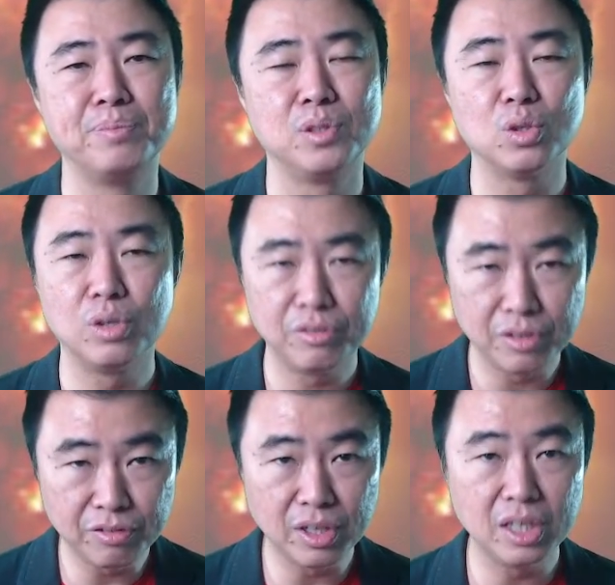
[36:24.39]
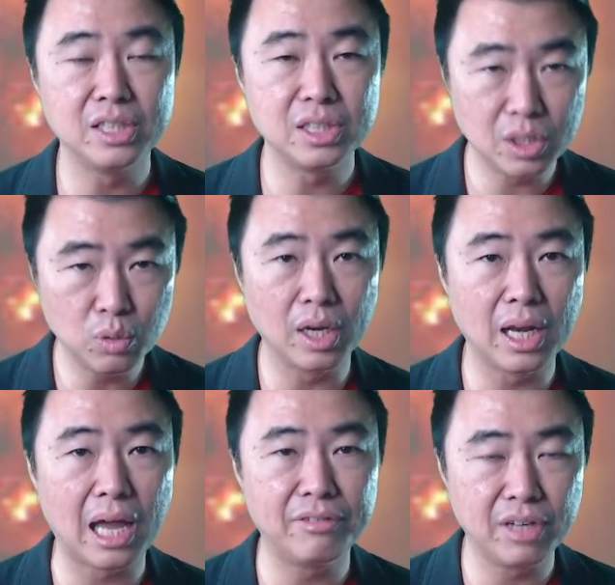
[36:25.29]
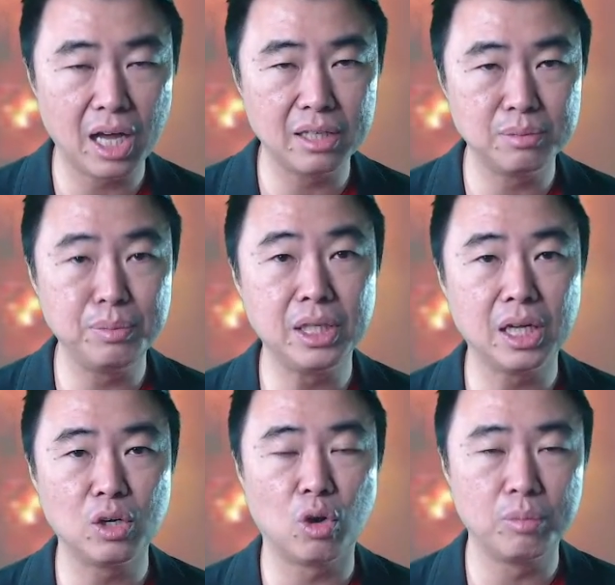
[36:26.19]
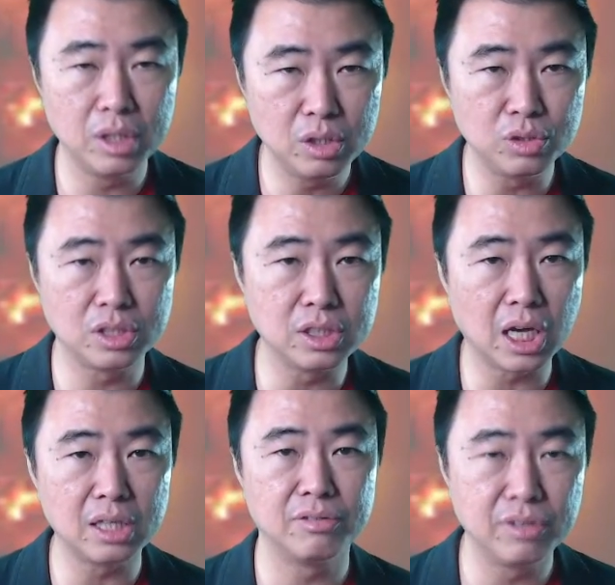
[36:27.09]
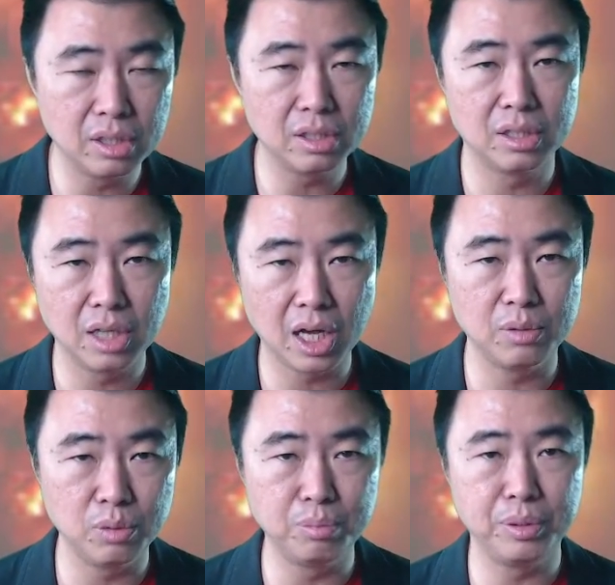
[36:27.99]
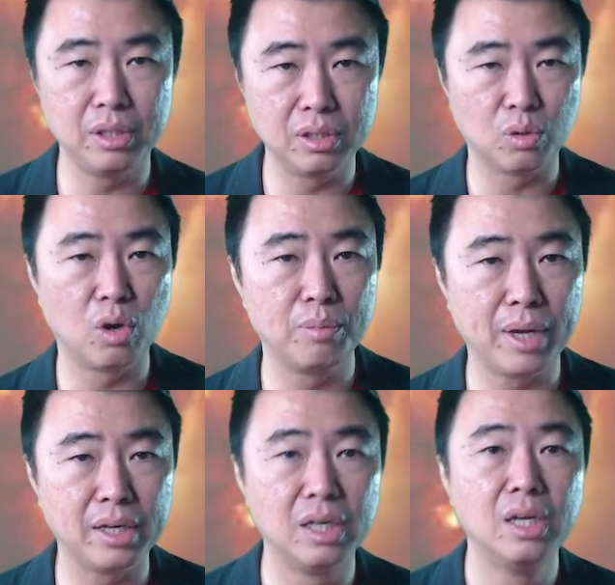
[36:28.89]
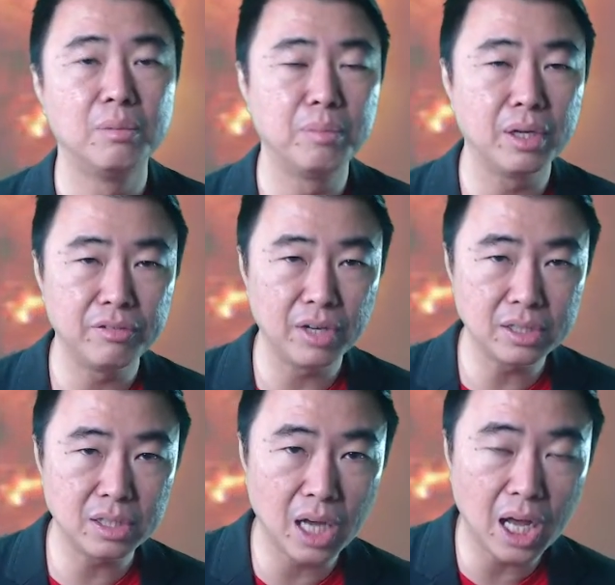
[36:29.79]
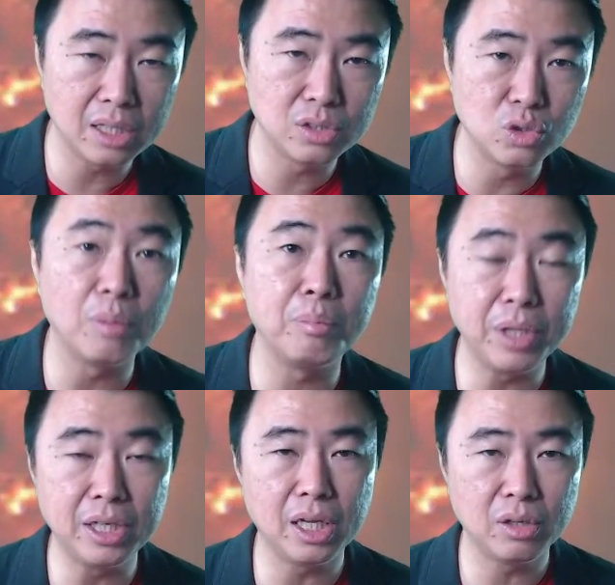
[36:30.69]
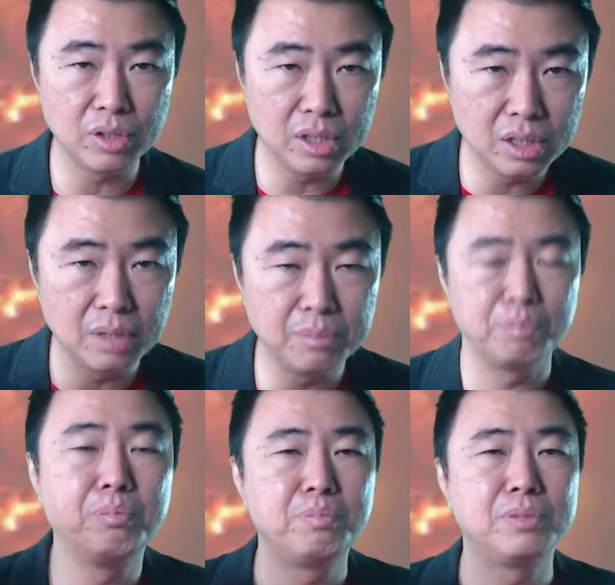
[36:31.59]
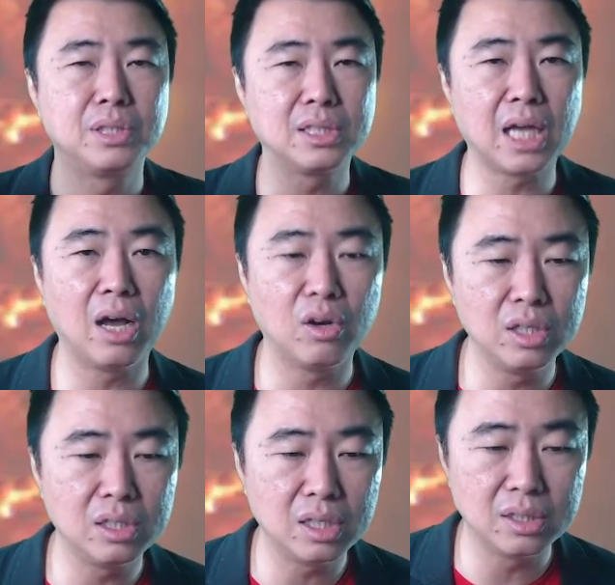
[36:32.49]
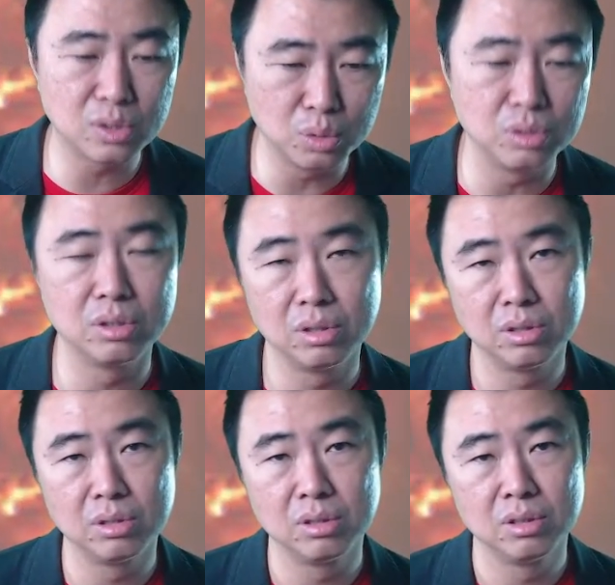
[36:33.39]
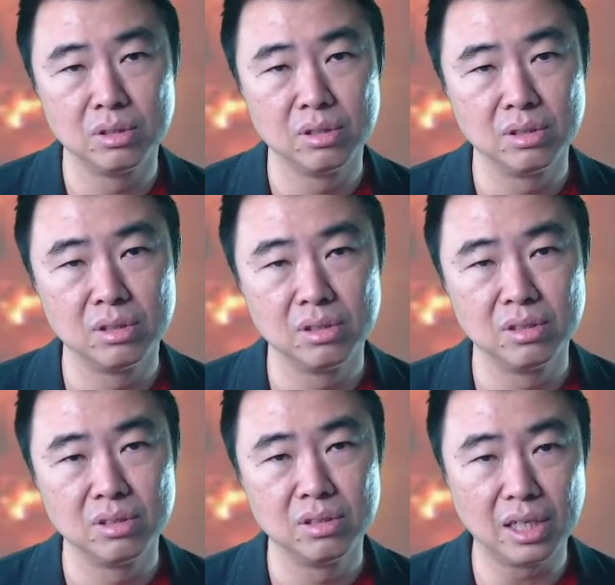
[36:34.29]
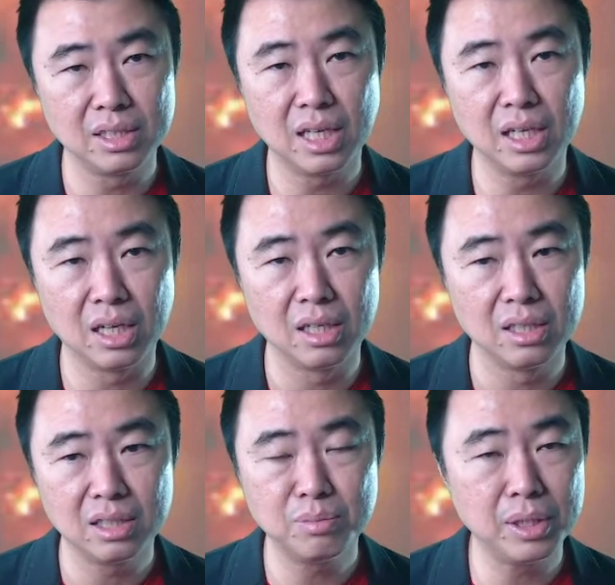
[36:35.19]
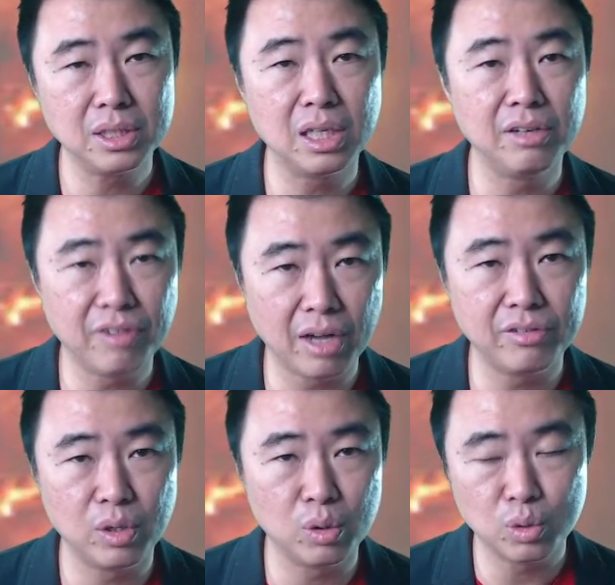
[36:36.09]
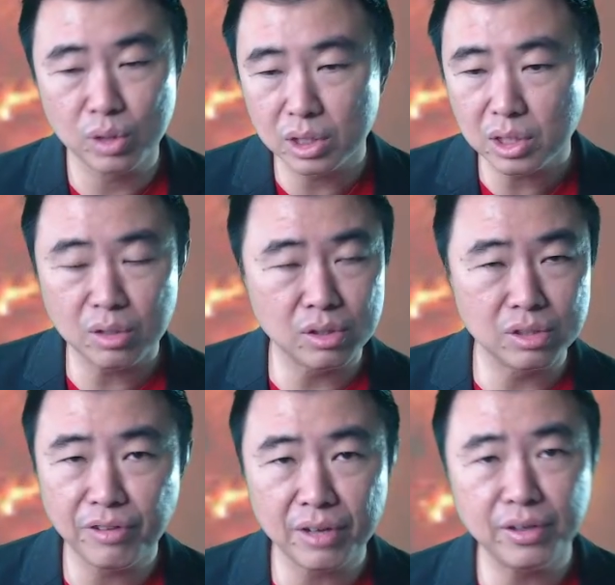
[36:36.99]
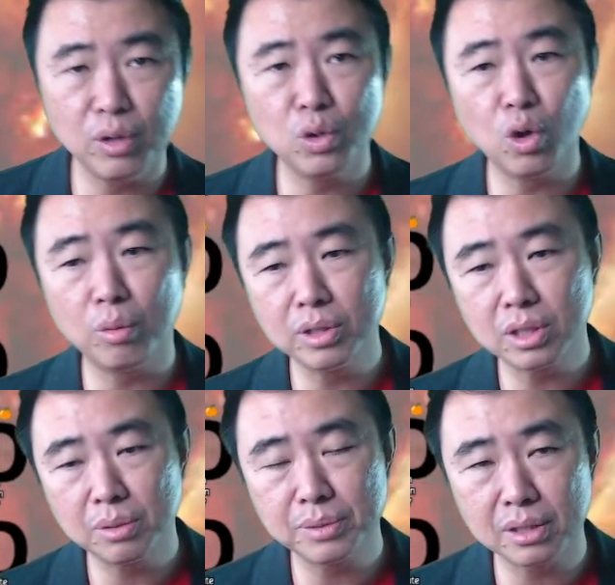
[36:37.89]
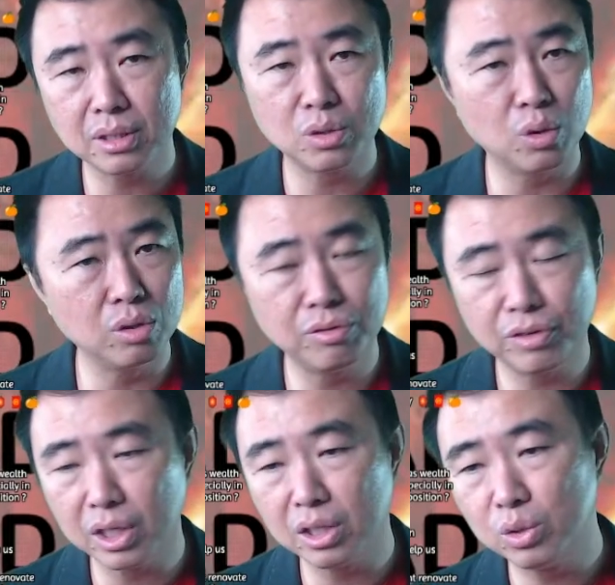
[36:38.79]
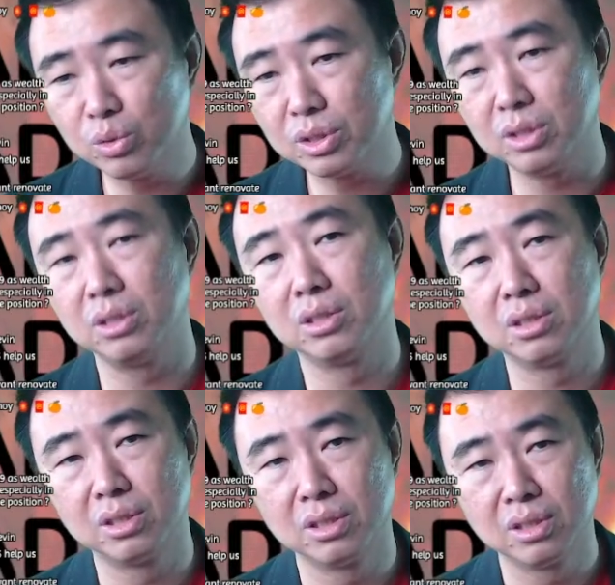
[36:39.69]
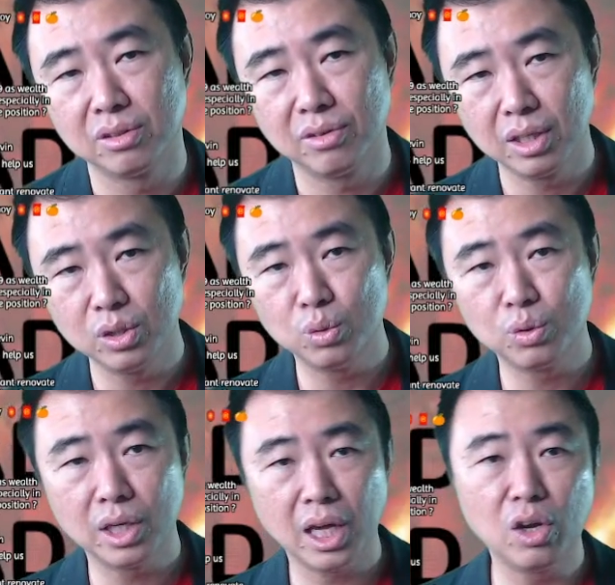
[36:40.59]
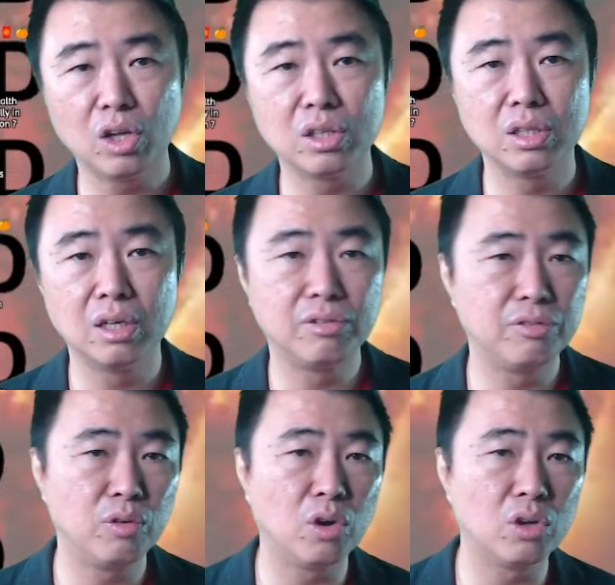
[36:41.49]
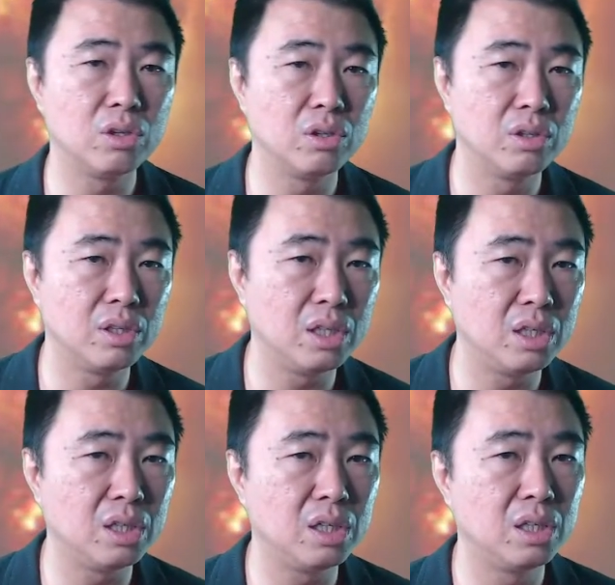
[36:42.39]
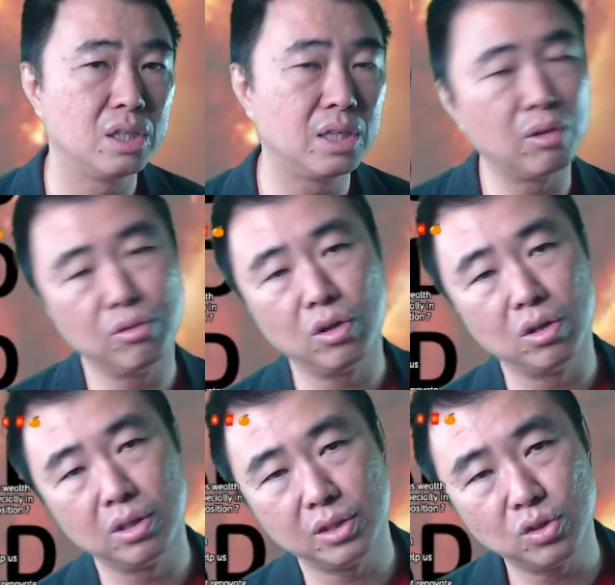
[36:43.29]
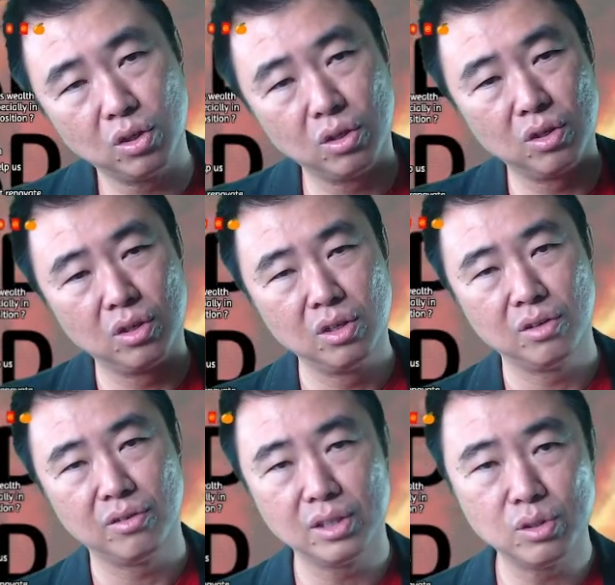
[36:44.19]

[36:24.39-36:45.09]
So if the fella is still alive, the heart is beating normally, the heart will beat in the wrong manner. But if let's say the heart is not beating already, then on it, then it's good. Understand? That's basically 5 yellow. So that's why it's 5 yellow normal circumstances, don't freaking use it. You cannot afford the downfall. That's all. Right?